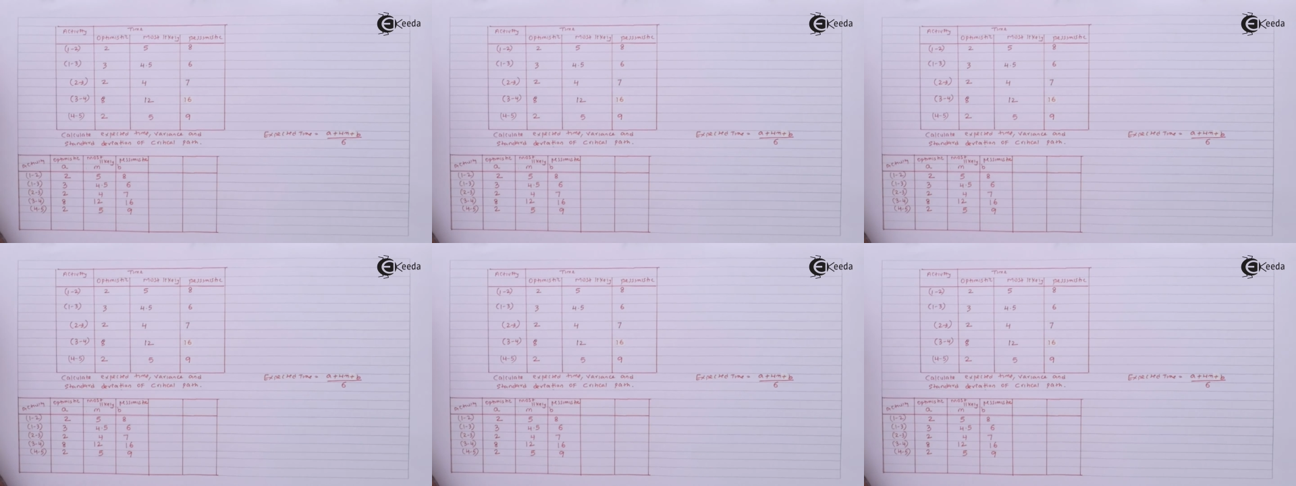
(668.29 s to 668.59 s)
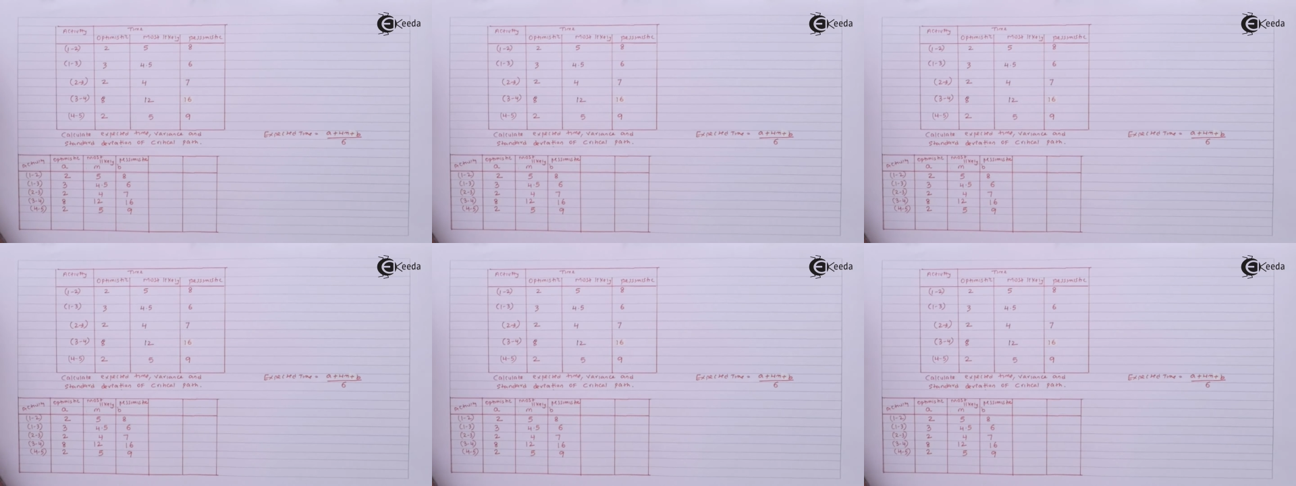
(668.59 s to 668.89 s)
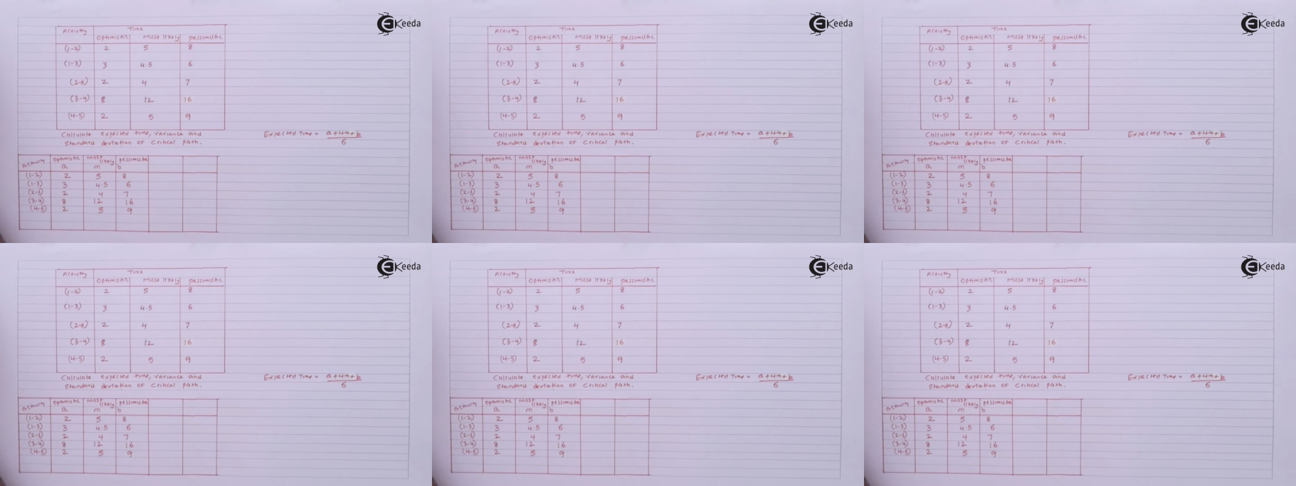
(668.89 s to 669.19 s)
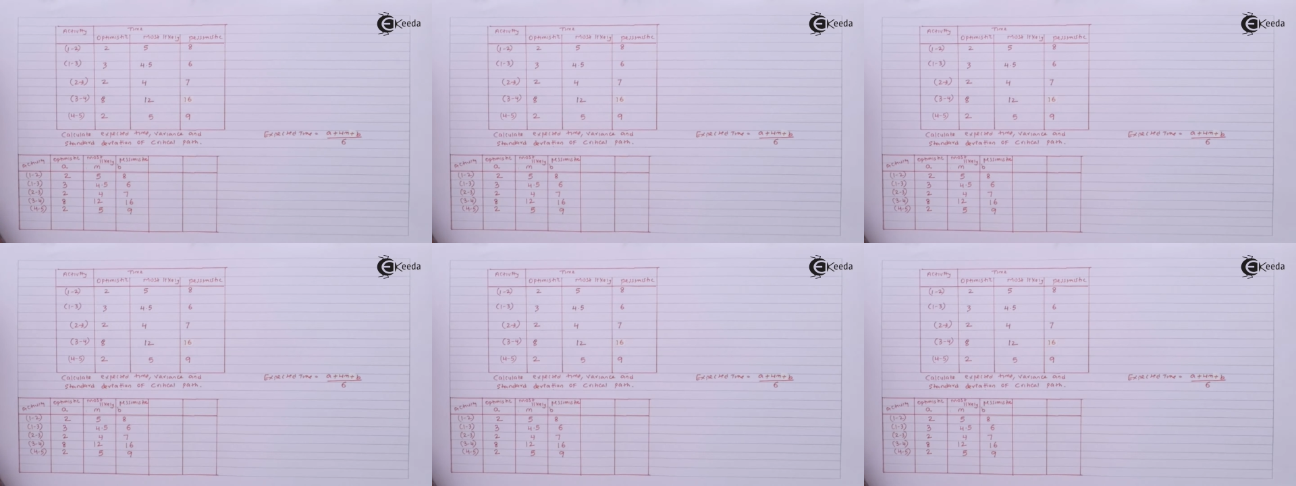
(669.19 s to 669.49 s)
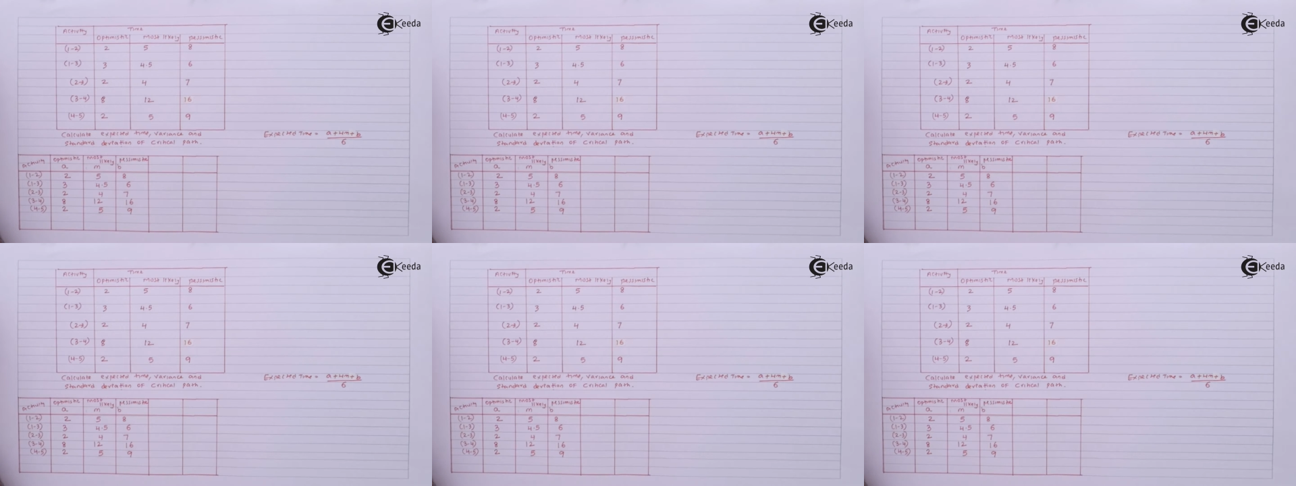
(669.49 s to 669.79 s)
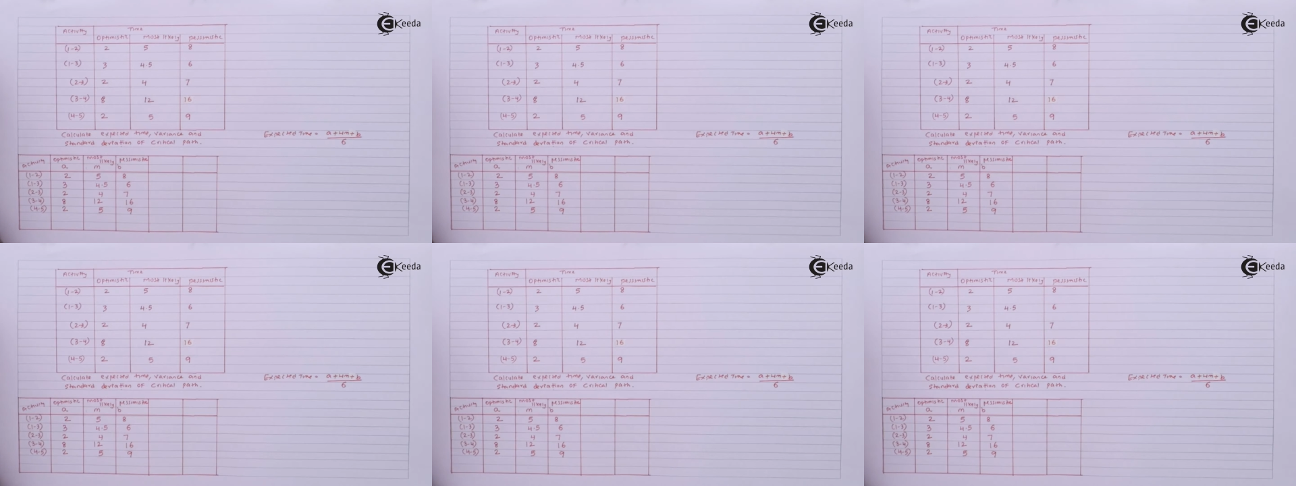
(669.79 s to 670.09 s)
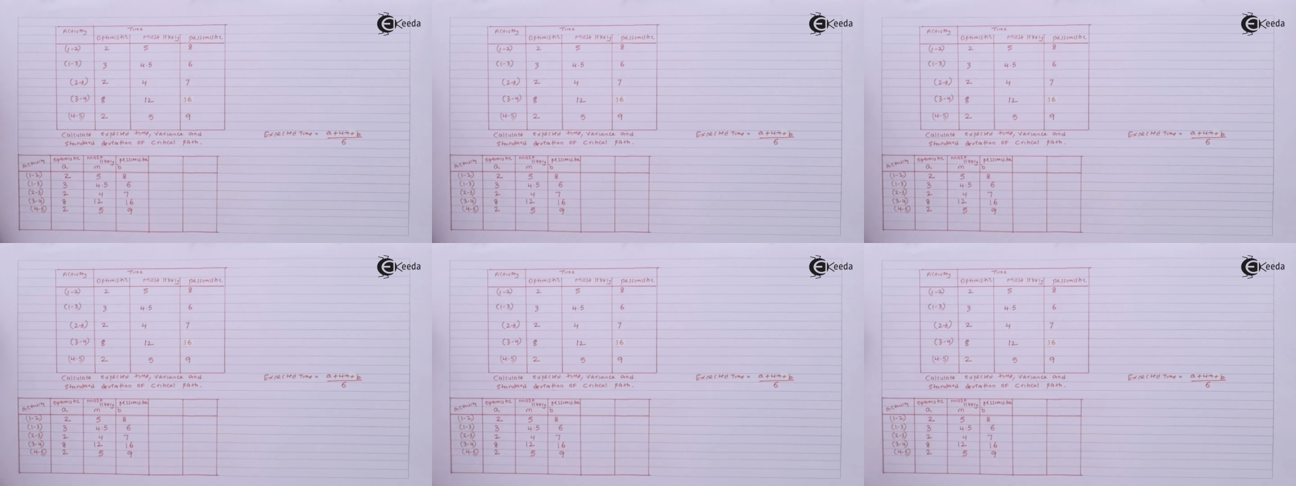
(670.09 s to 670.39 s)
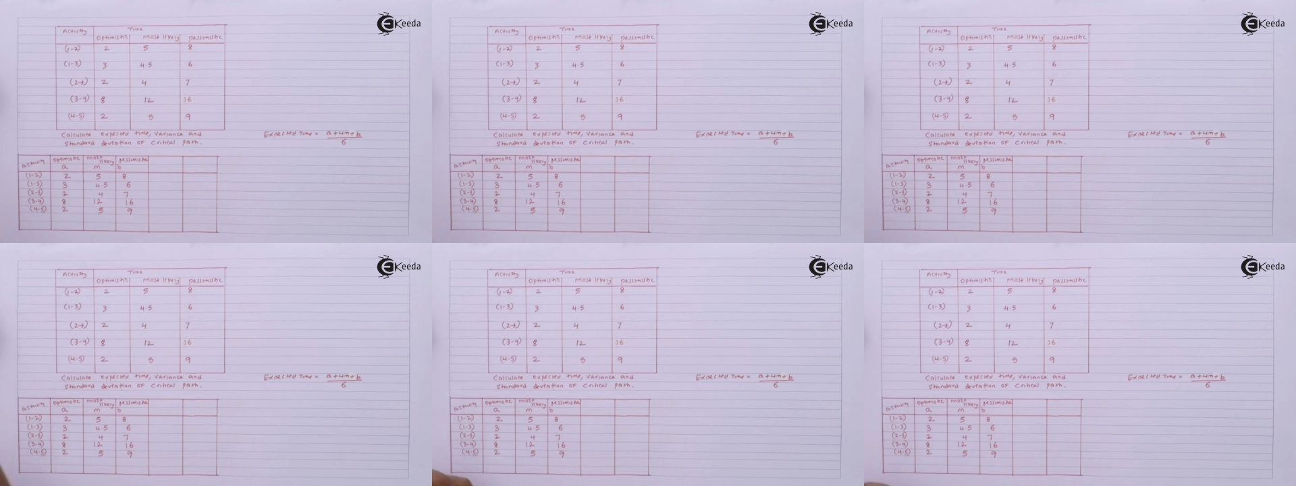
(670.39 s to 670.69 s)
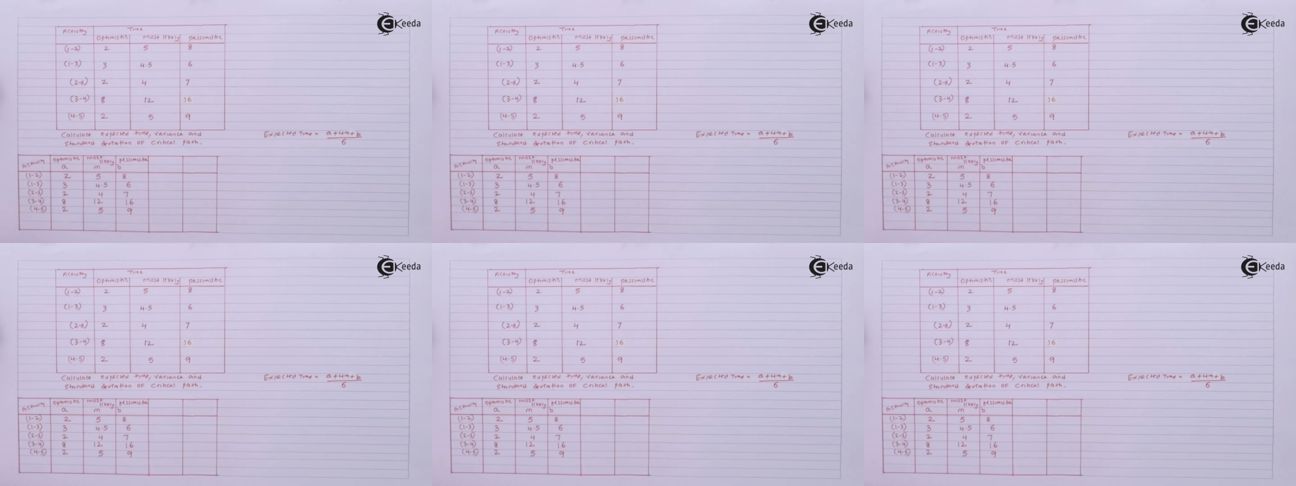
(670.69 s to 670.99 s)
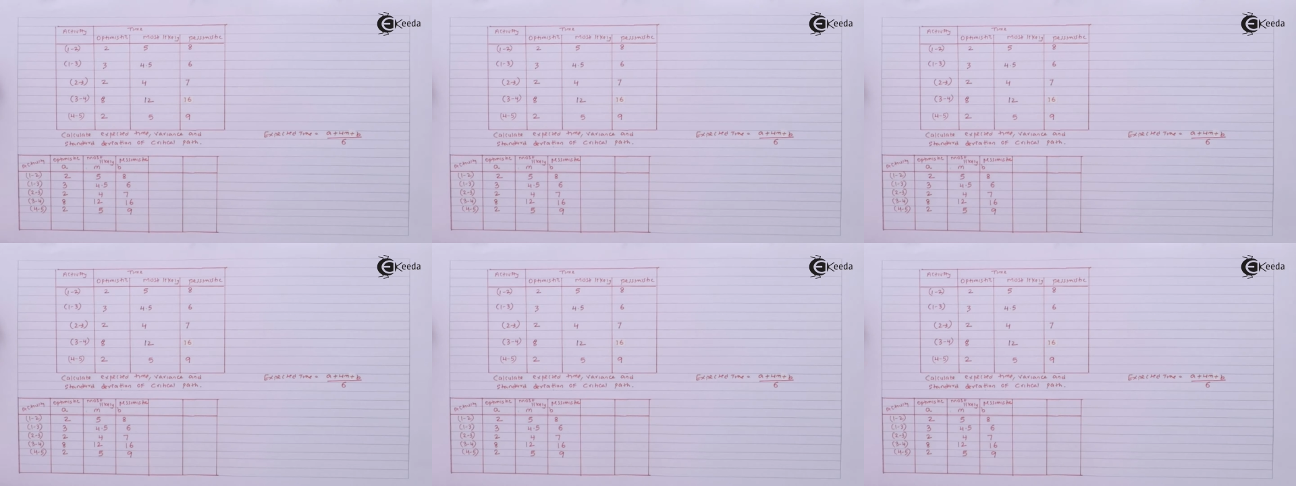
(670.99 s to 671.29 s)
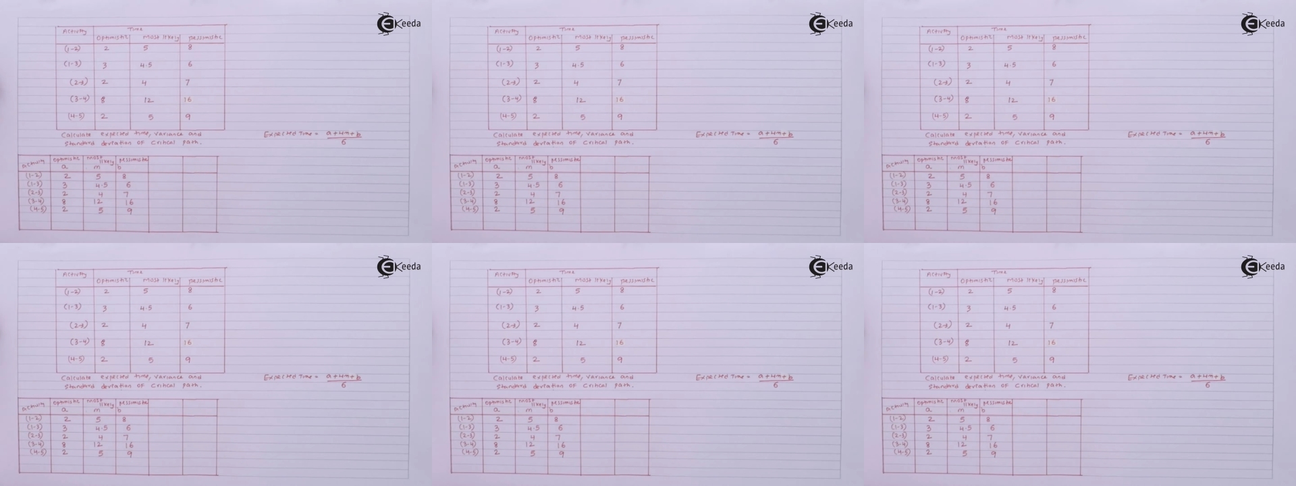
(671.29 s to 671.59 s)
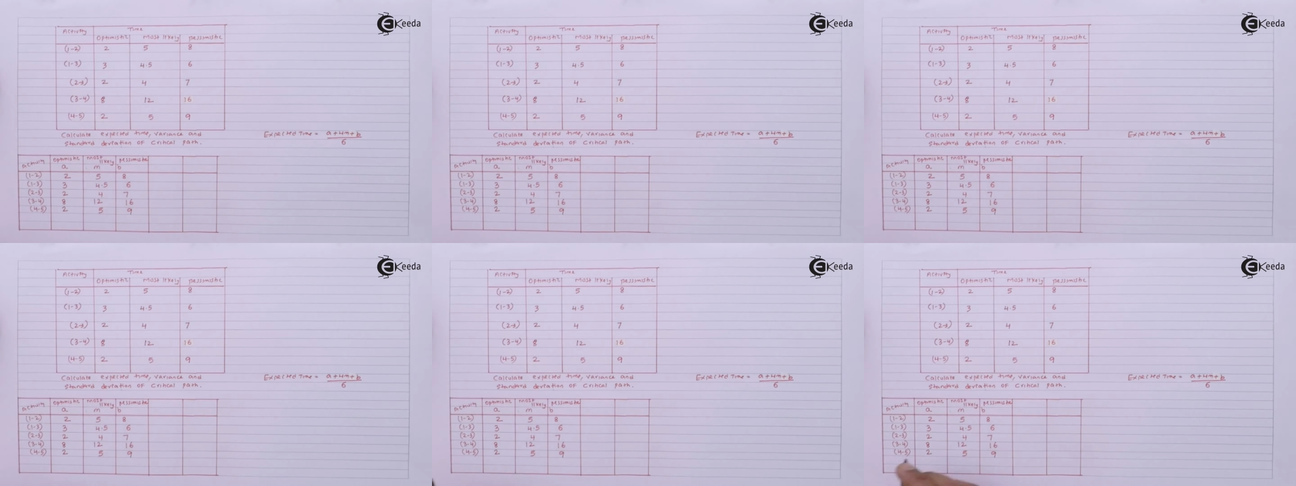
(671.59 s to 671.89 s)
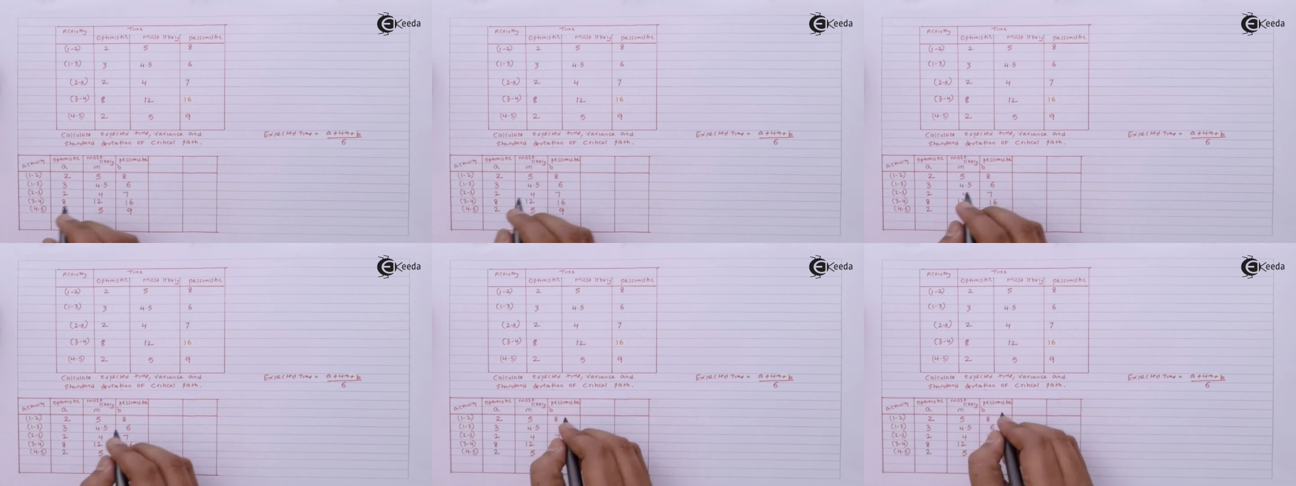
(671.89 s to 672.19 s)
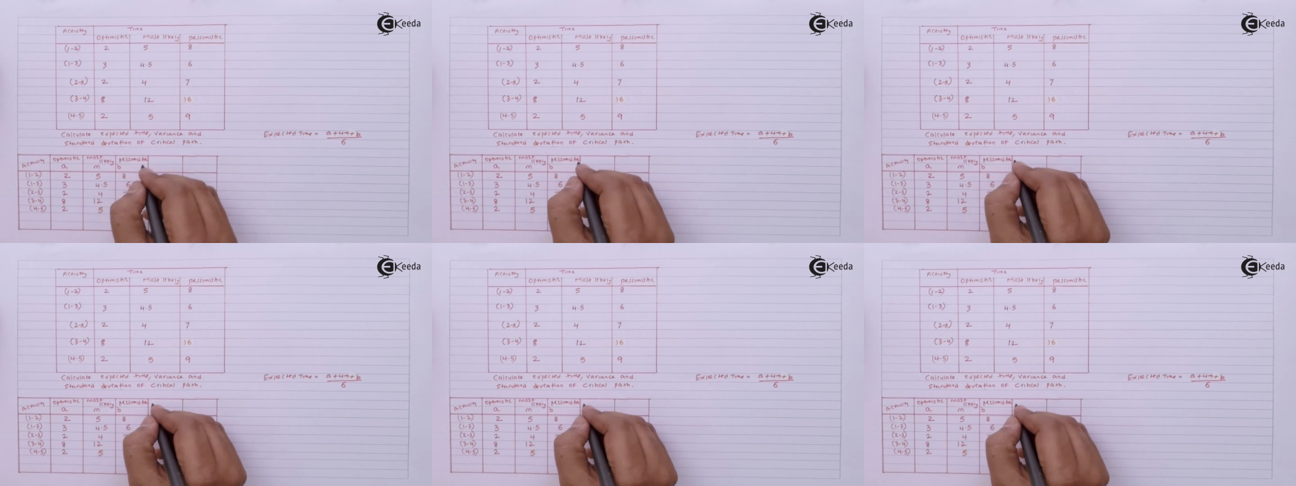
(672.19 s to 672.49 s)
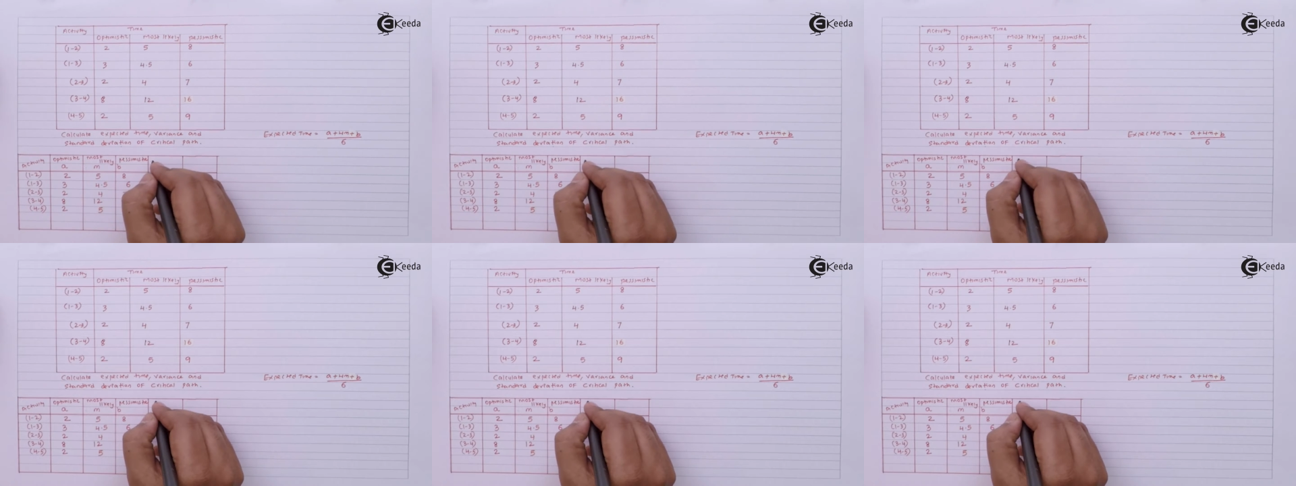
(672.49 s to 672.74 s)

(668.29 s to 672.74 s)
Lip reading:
No face is visible, so there are no lips to read.